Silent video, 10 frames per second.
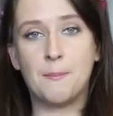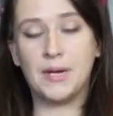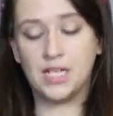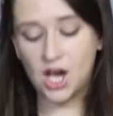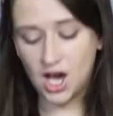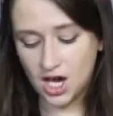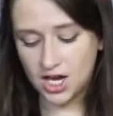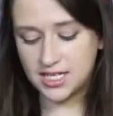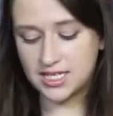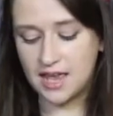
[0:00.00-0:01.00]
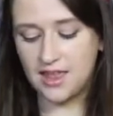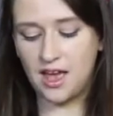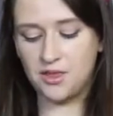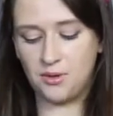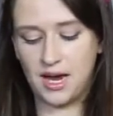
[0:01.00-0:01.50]
because
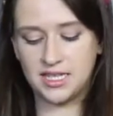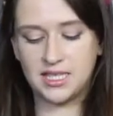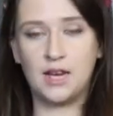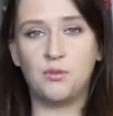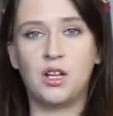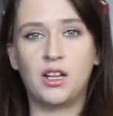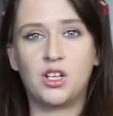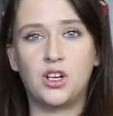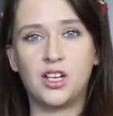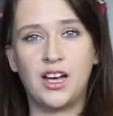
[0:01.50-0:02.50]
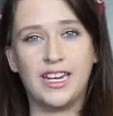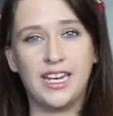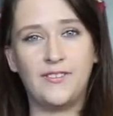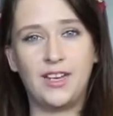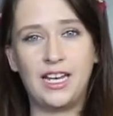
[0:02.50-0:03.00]
otherwise it will cook
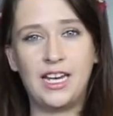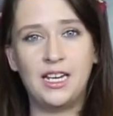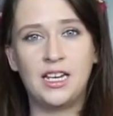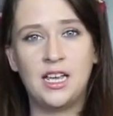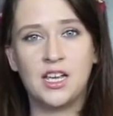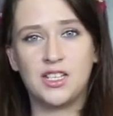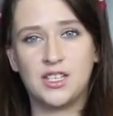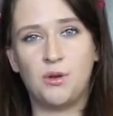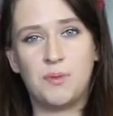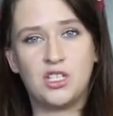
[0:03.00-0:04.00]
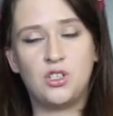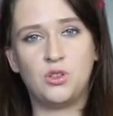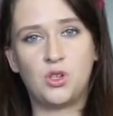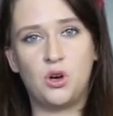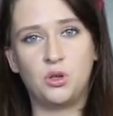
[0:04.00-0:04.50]
unevenly because it will be too
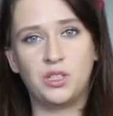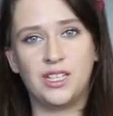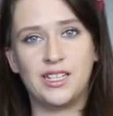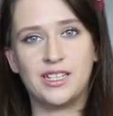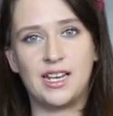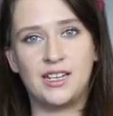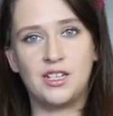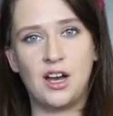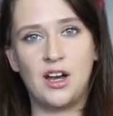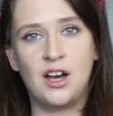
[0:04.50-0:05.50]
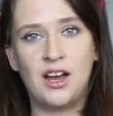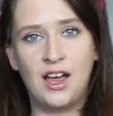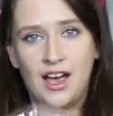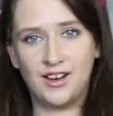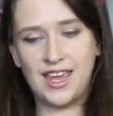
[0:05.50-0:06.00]
cold in the center.
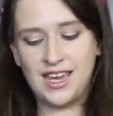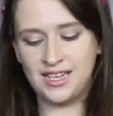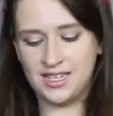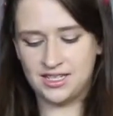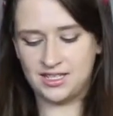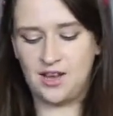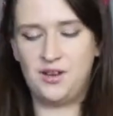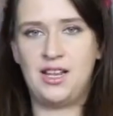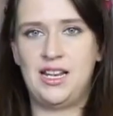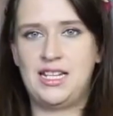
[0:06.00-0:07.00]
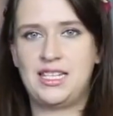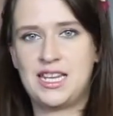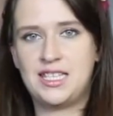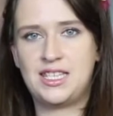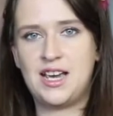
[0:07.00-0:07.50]
Okay, so let's
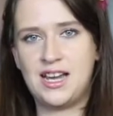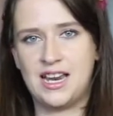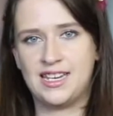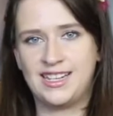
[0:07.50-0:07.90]
get started.